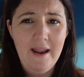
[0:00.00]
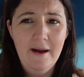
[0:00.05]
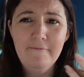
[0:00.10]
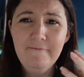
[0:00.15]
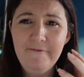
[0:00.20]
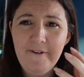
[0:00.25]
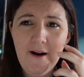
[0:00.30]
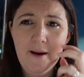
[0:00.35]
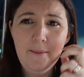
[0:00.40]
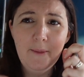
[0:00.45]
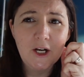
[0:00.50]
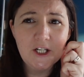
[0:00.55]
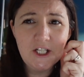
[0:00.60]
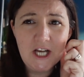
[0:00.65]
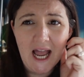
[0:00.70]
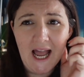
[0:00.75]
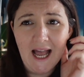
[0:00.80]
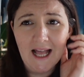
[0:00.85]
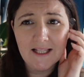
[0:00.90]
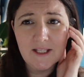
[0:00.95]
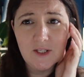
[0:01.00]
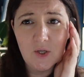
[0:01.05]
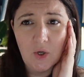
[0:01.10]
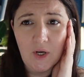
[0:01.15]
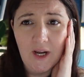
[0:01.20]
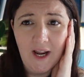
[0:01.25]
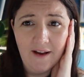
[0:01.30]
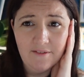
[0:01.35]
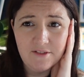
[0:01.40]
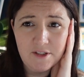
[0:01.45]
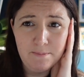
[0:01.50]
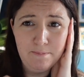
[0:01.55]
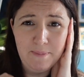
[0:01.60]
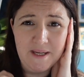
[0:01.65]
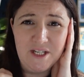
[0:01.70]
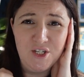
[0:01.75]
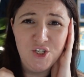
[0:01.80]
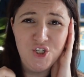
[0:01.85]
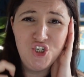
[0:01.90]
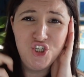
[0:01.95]
I'm very much hands-on. I have to
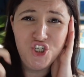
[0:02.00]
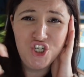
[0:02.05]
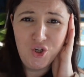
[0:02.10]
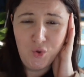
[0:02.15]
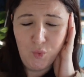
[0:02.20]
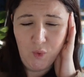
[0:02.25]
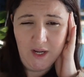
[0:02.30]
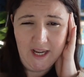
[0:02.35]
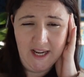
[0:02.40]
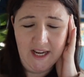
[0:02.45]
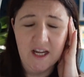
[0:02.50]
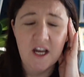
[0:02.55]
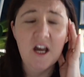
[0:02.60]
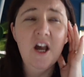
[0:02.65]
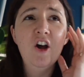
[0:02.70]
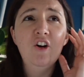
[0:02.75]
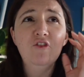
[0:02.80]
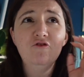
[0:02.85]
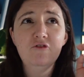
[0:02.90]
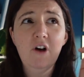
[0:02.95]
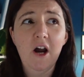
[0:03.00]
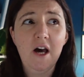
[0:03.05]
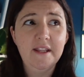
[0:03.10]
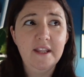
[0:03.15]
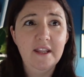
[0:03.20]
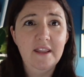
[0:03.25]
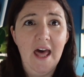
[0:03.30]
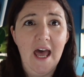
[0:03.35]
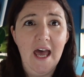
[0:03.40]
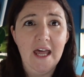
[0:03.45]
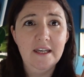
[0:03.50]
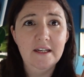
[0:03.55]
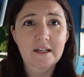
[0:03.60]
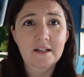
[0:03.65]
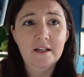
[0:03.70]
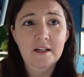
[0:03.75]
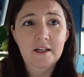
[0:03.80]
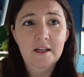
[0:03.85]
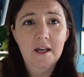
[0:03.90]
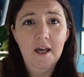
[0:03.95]
be doing rather
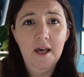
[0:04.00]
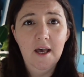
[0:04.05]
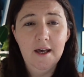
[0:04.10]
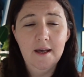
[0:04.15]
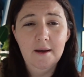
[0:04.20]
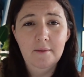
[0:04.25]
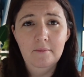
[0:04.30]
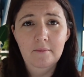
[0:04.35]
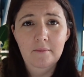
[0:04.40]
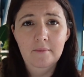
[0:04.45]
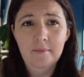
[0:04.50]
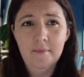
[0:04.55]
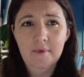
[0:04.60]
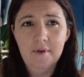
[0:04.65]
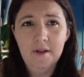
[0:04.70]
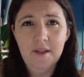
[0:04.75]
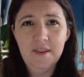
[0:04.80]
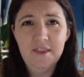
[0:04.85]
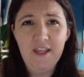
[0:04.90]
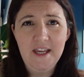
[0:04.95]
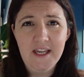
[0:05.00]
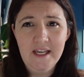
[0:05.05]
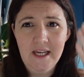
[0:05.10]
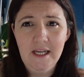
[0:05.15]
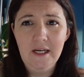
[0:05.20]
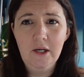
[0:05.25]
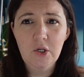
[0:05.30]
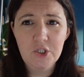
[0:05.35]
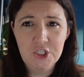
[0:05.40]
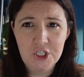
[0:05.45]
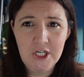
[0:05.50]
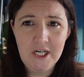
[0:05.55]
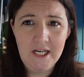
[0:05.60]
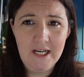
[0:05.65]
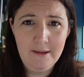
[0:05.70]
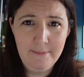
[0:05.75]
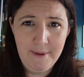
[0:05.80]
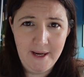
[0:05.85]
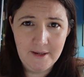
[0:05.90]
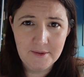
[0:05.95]
than thinking
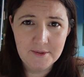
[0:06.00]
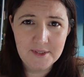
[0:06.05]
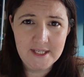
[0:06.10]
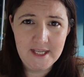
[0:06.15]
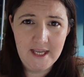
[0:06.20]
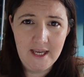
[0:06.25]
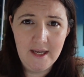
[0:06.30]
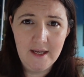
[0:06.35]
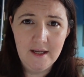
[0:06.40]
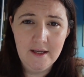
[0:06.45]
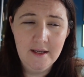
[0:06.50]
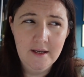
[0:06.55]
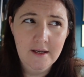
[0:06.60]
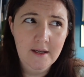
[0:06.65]
logically about it.